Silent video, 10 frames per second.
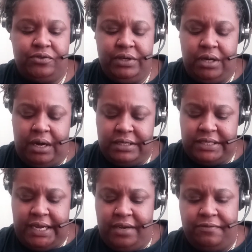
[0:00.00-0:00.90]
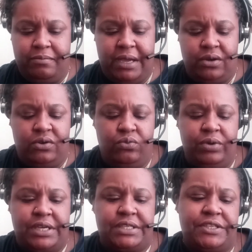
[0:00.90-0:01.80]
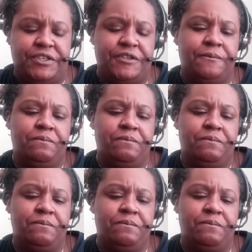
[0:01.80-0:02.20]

Three cards came for making a wish.